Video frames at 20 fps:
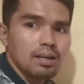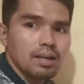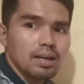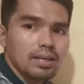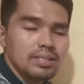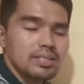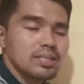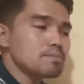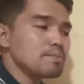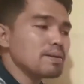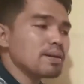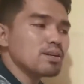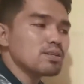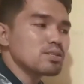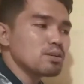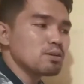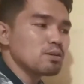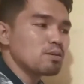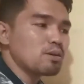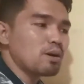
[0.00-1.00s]
just because
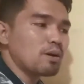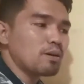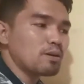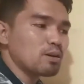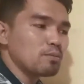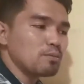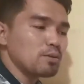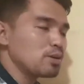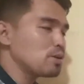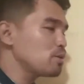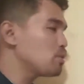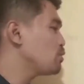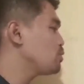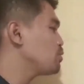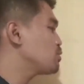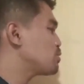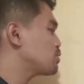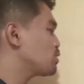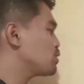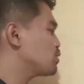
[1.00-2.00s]
you
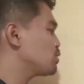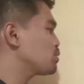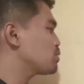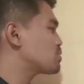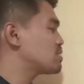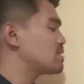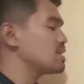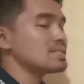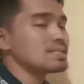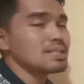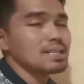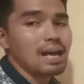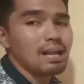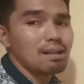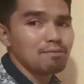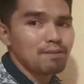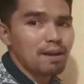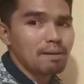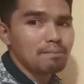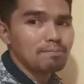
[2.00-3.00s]
use this
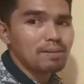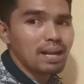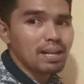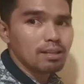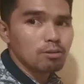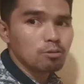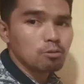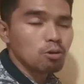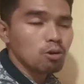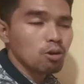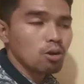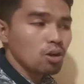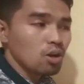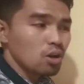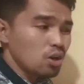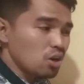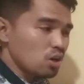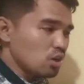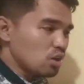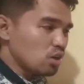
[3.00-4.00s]
alpha value.
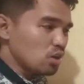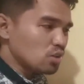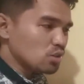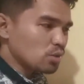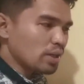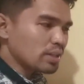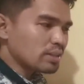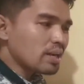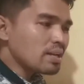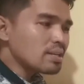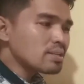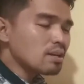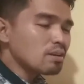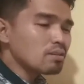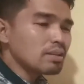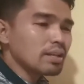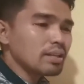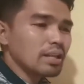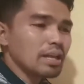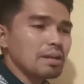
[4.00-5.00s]
So it turns out
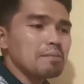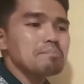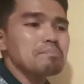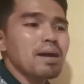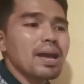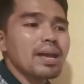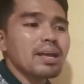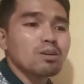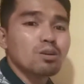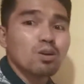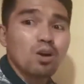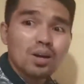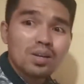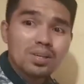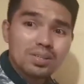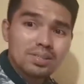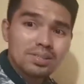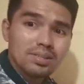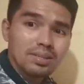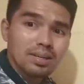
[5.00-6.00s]
that it might
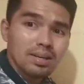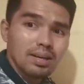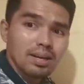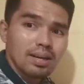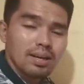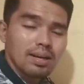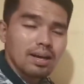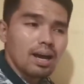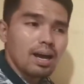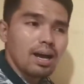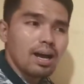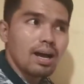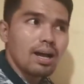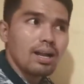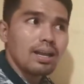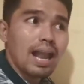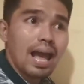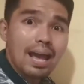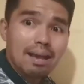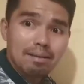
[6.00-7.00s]
cost
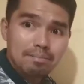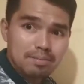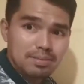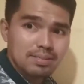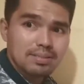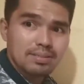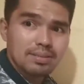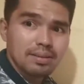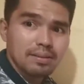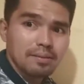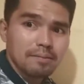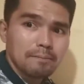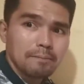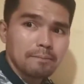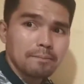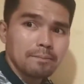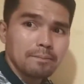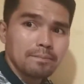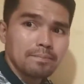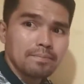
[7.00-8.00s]
lives,
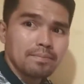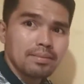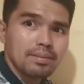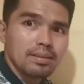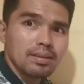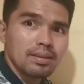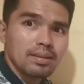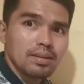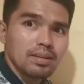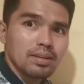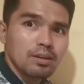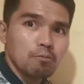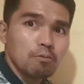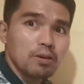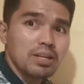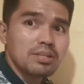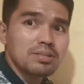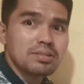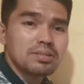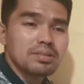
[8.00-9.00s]

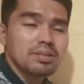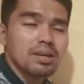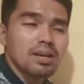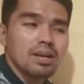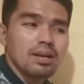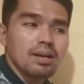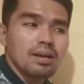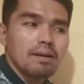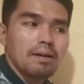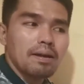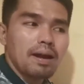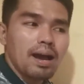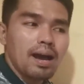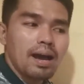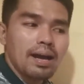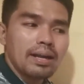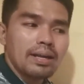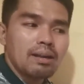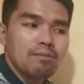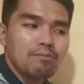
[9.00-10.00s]
which
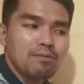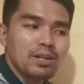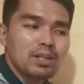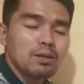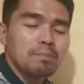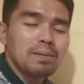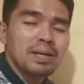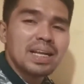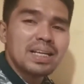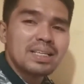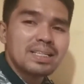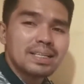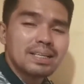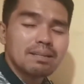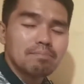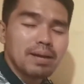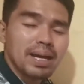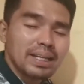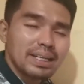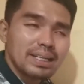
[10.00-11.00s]
the field of
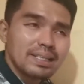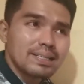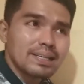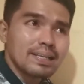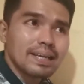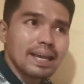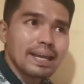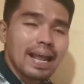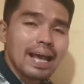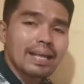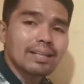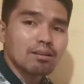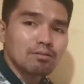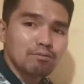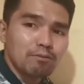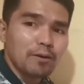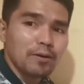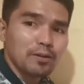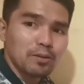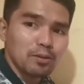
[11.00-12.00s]
medicine cannot
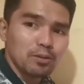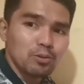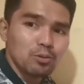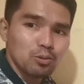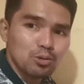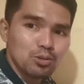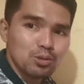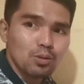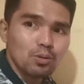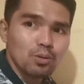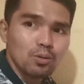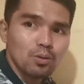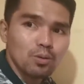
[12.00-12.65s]
afford to do so.